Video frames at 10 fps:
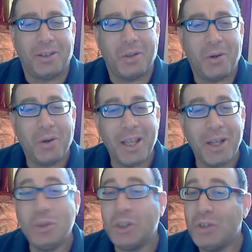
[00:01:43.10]
Okay,
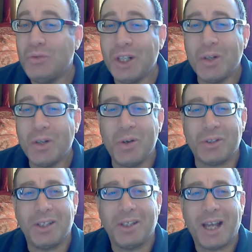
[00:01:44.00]
which is very
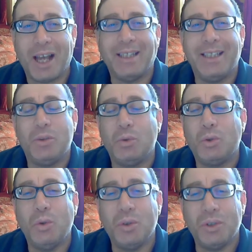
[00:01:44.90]
good. At least you
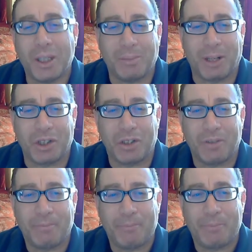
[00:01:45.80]
don't lose that much.
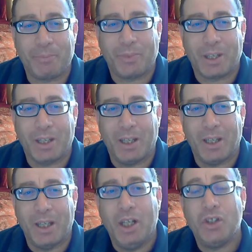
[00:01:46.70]

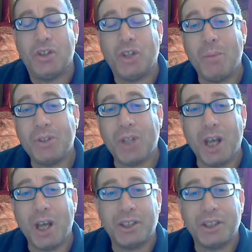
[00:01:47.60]
Some
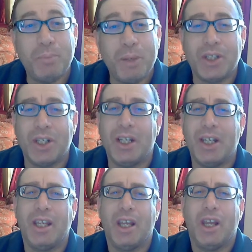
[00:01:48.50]
stocks,
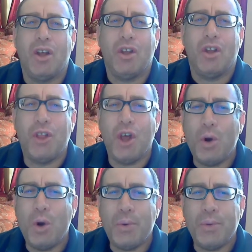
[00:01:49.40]
especially
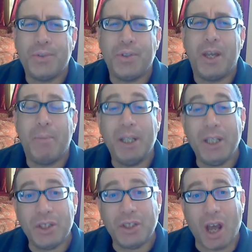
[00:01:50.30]
those
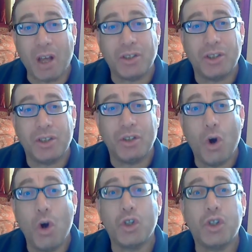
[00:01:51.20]
penny stocks
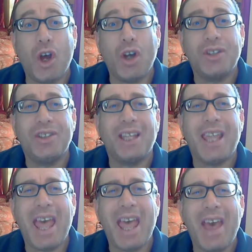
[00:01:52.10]
or stocks that
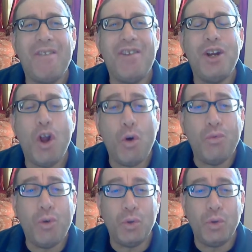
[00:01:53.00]
have low
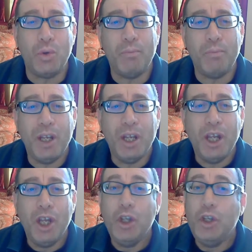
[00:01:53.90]
volume,
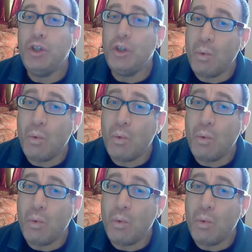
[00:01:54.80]
you